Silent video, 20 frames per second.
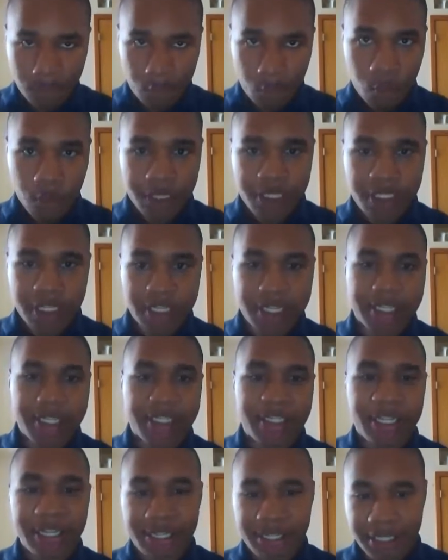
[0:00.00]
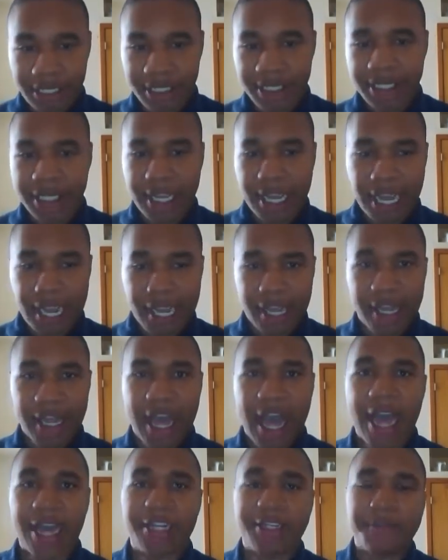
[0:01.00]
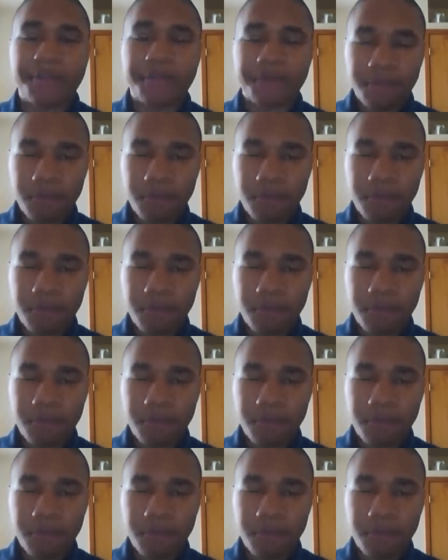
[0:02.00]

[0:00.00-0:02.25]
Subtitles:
which is essentially saying that